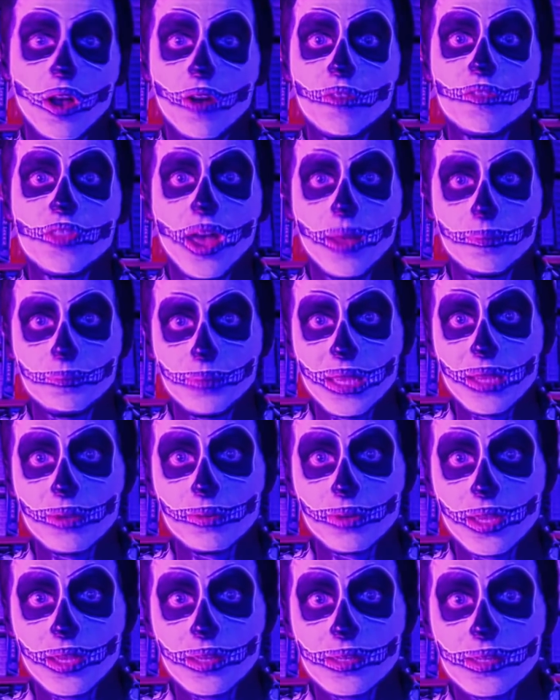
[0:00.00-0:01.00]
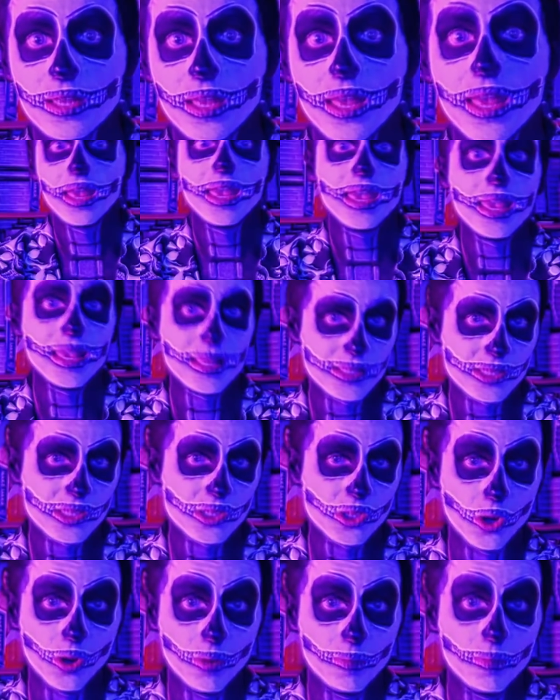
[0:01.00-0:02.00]
of that period. It's
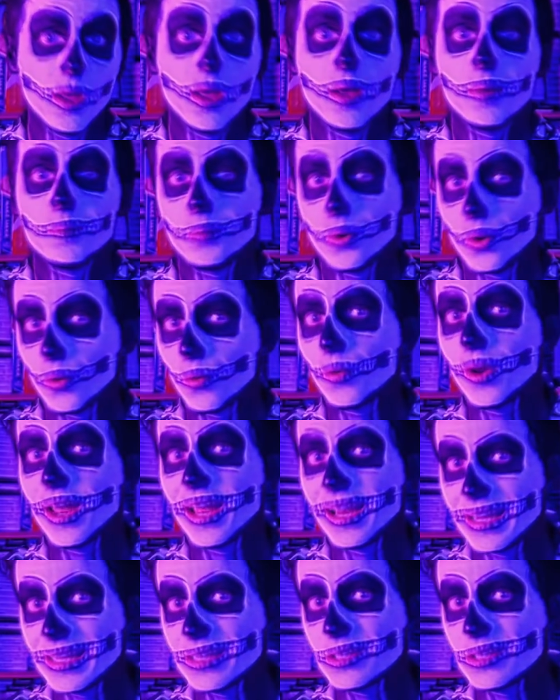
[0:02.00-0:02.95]
dumb, but rarely